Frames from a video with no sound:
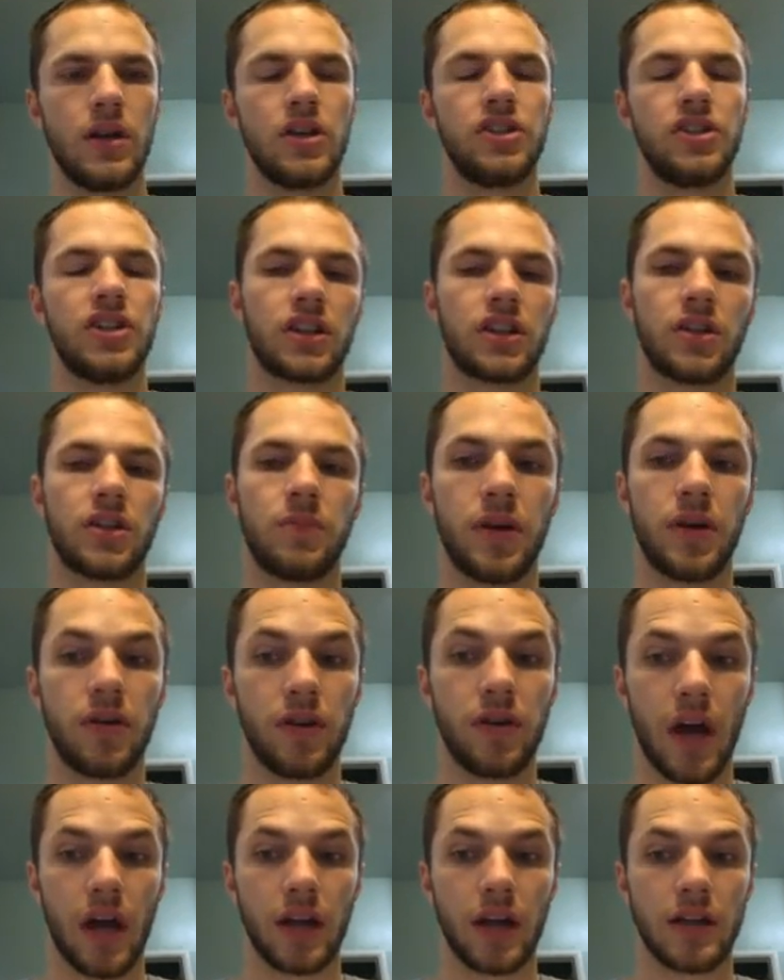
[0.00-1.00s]
Check the
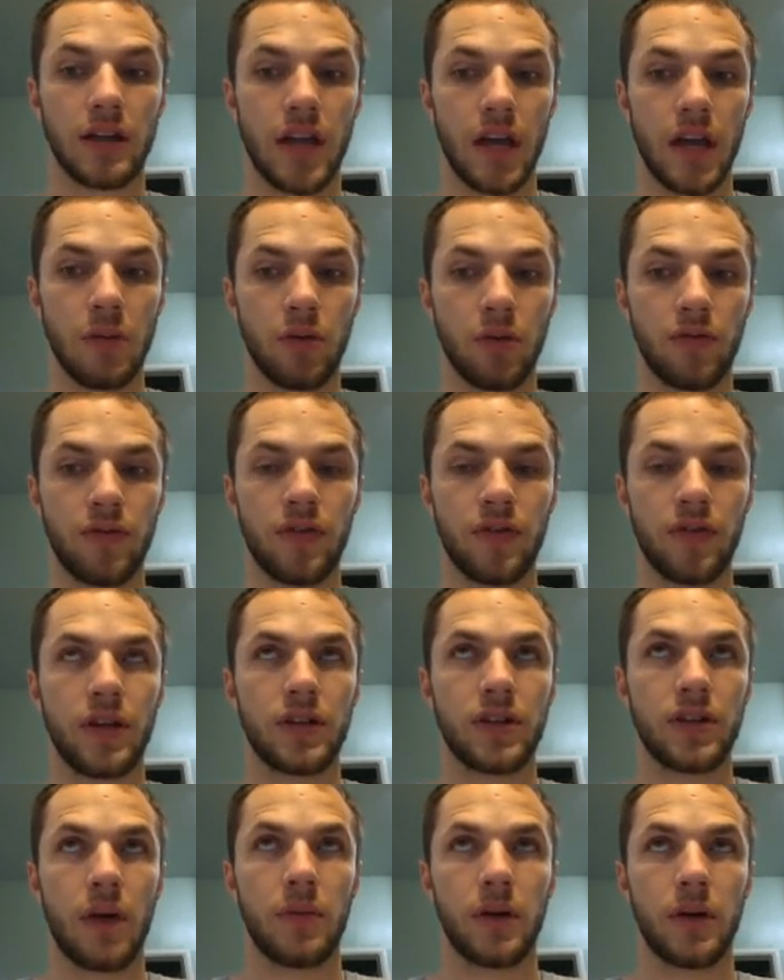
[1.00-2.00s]
periodic table for the
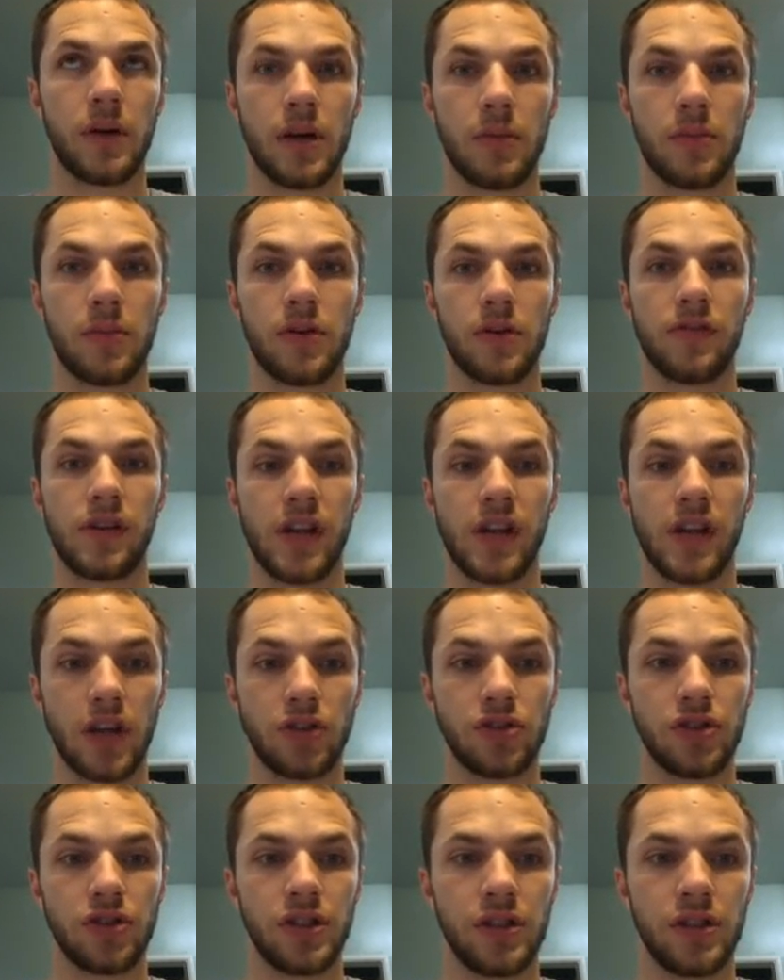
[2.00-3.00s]
atomic number of
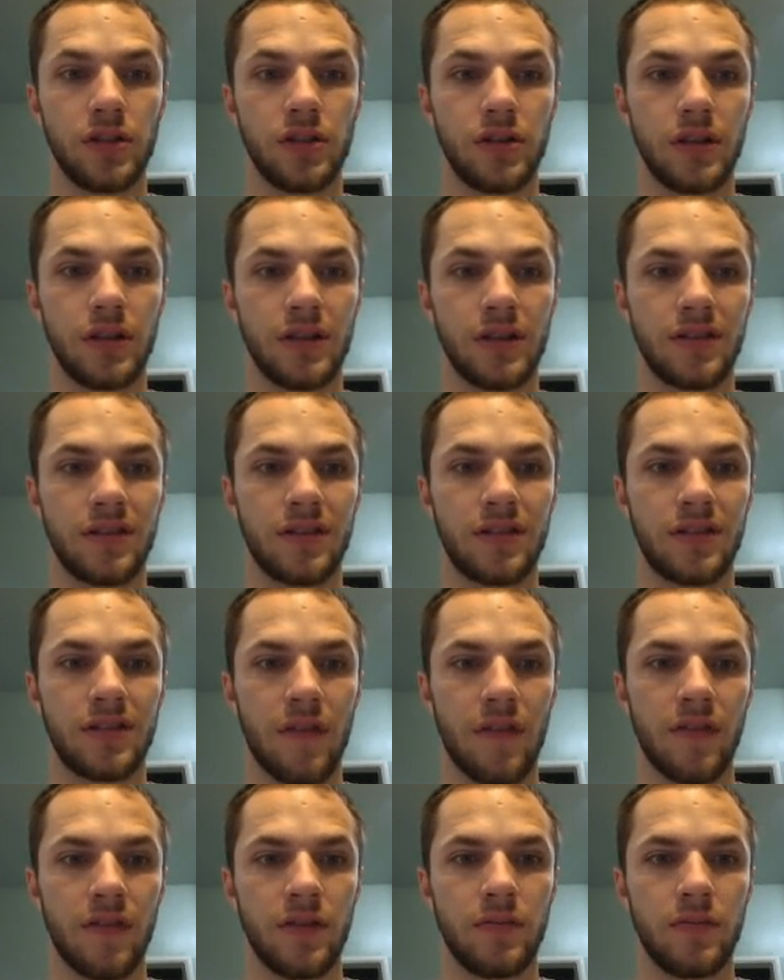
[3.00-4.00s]
nitrogen. It's
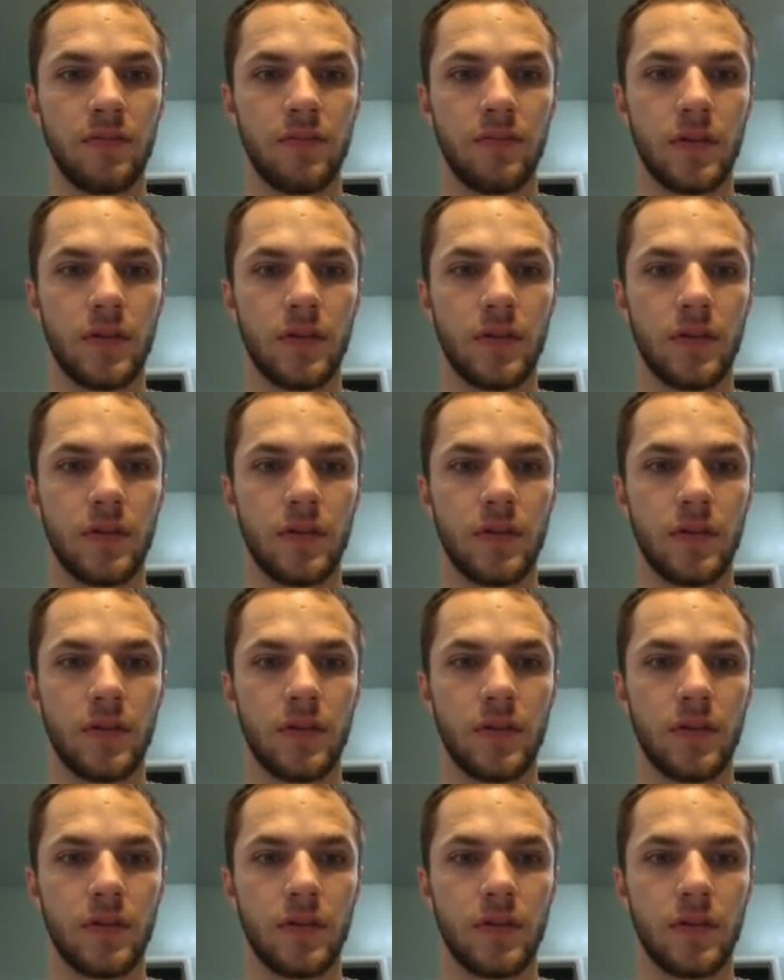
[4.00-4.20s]
7.